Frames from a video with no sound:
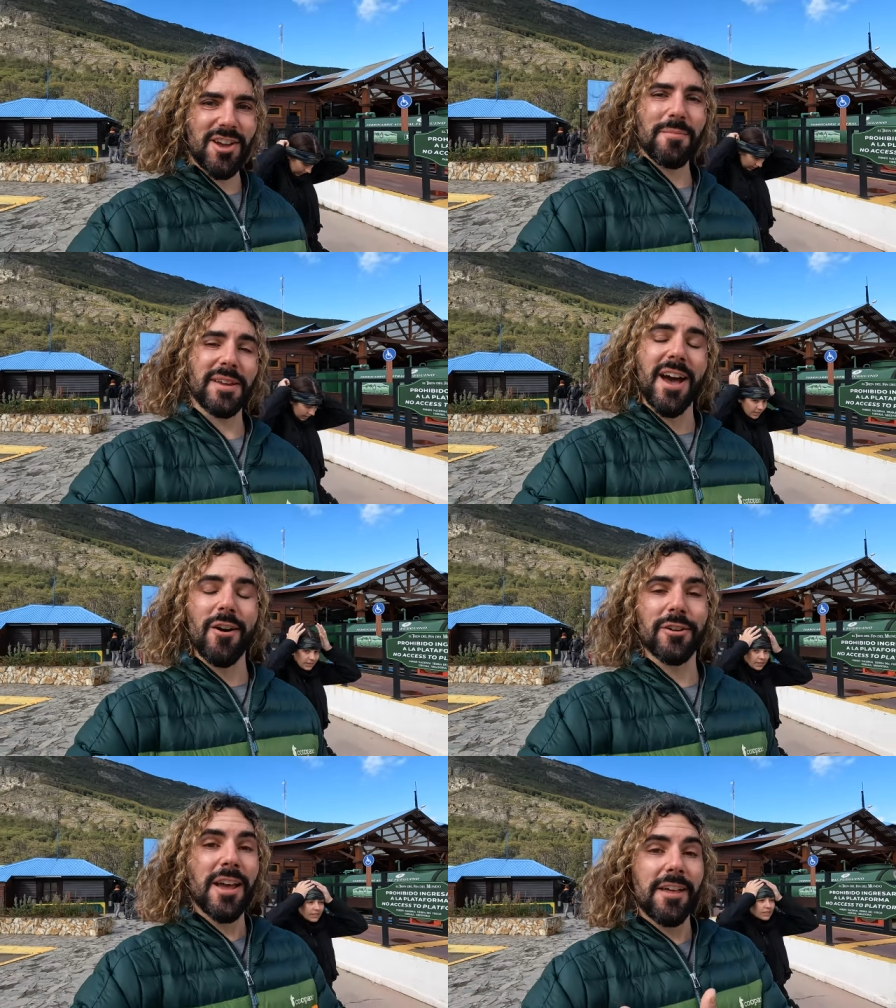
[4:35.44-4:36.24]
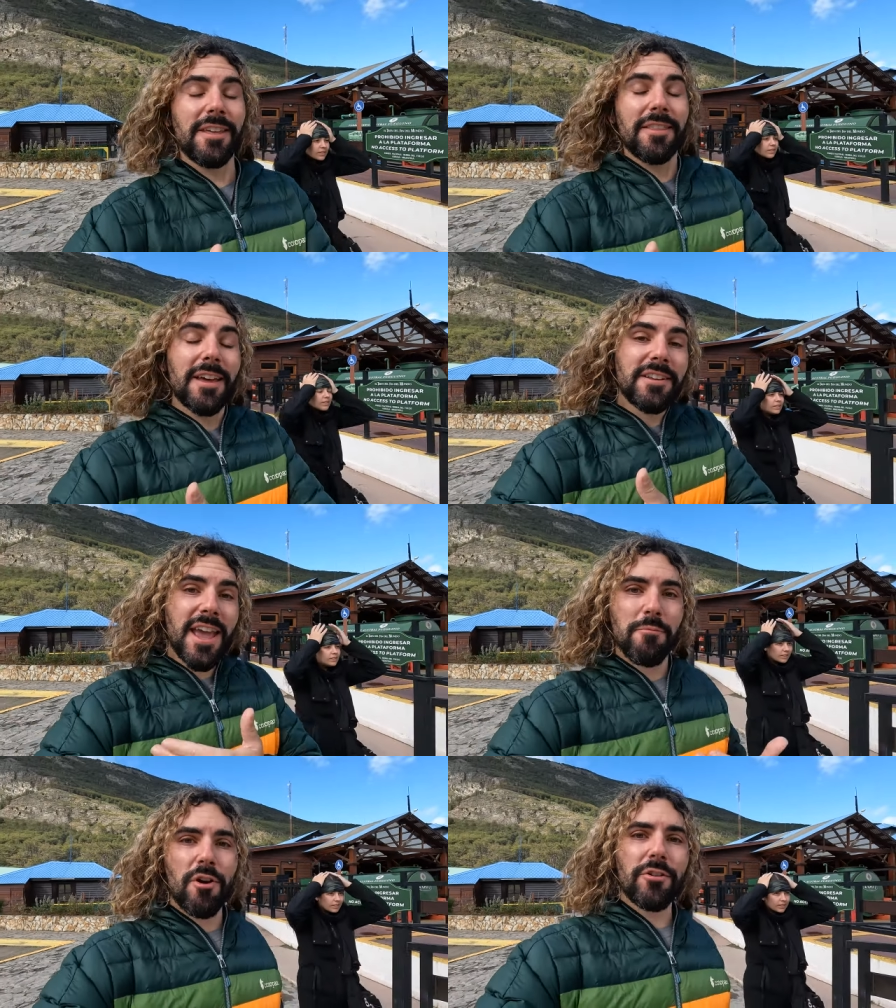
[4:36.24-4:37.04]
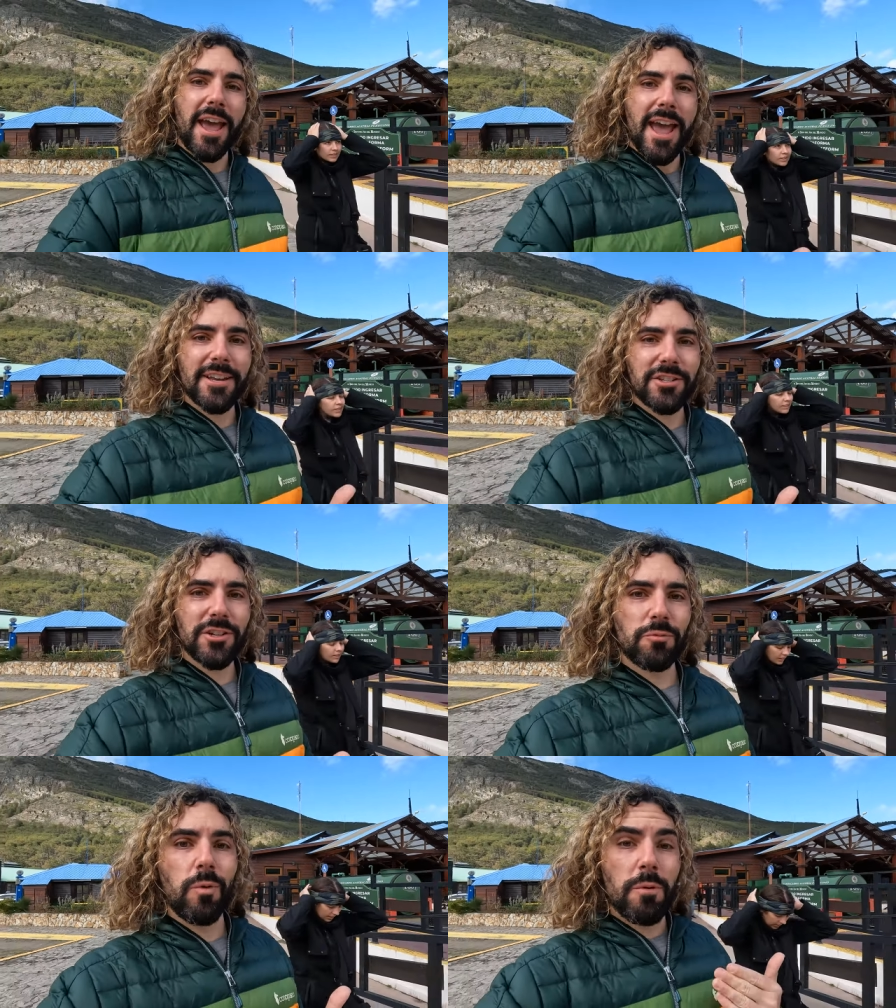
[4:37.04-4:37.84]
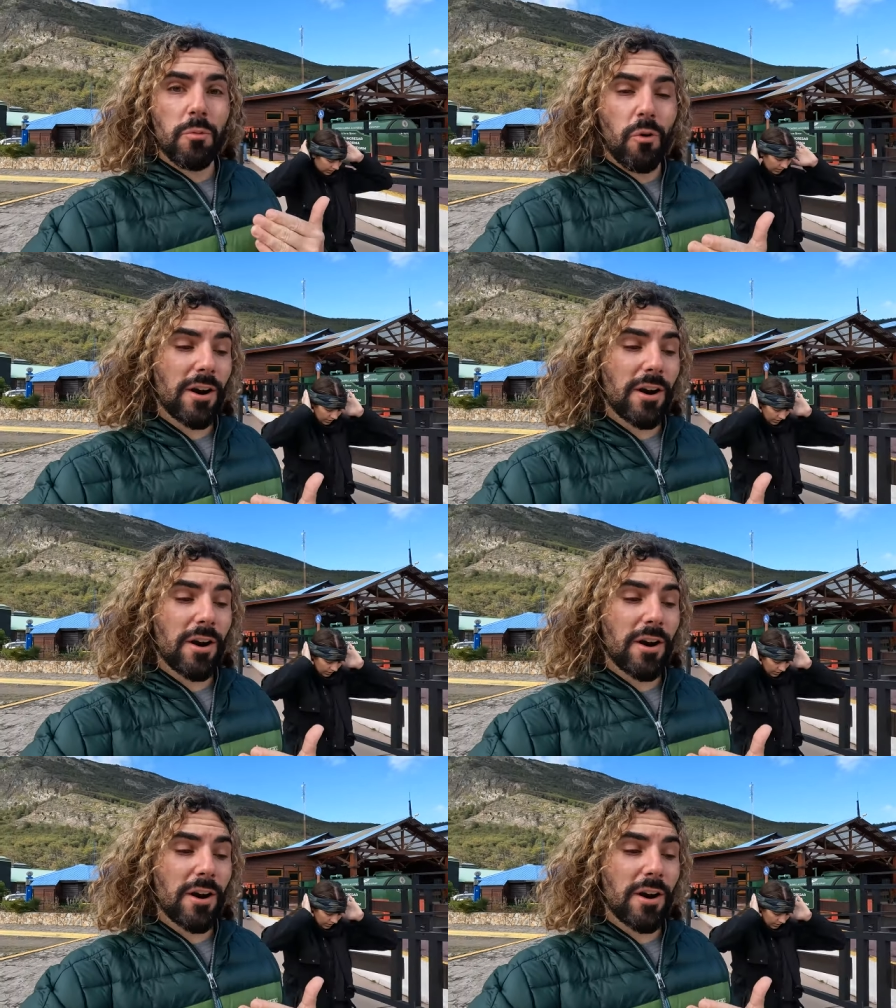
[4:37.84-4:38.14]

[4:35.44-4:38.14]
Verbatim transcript: coming out. They then came around to ask us what we